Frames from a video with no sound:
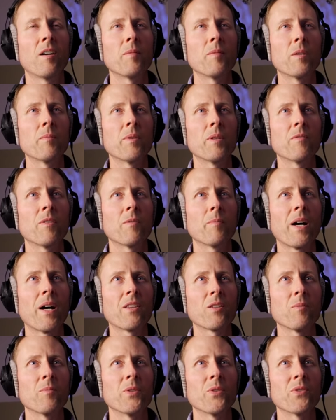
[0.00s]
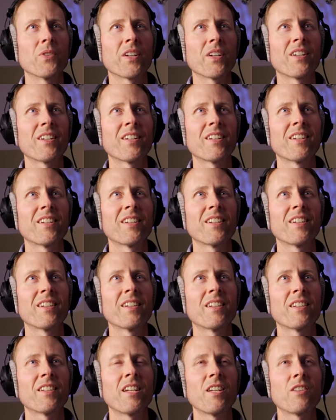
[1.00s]
I may have been about the music.
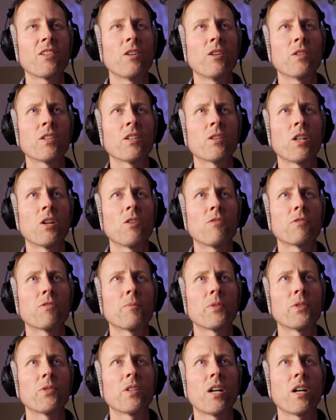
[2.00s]
Keith Owen, hello from